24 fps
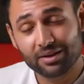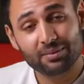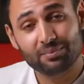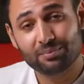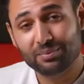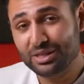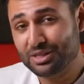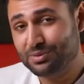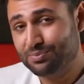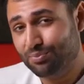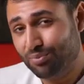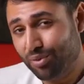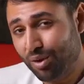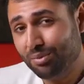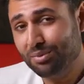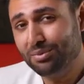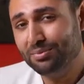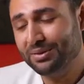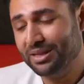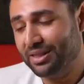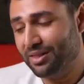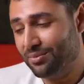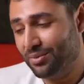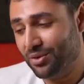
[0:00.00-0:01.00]
but it's
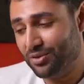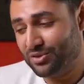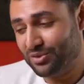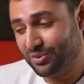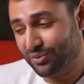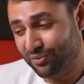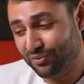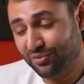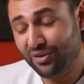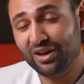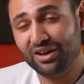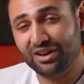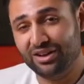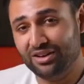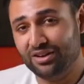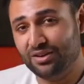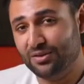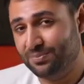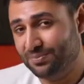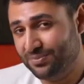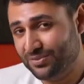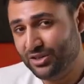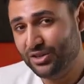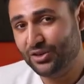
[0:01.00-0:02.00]
probably the most fun,
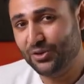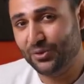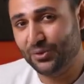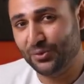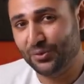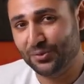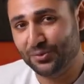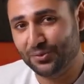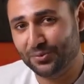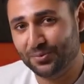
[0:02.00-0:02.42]
too.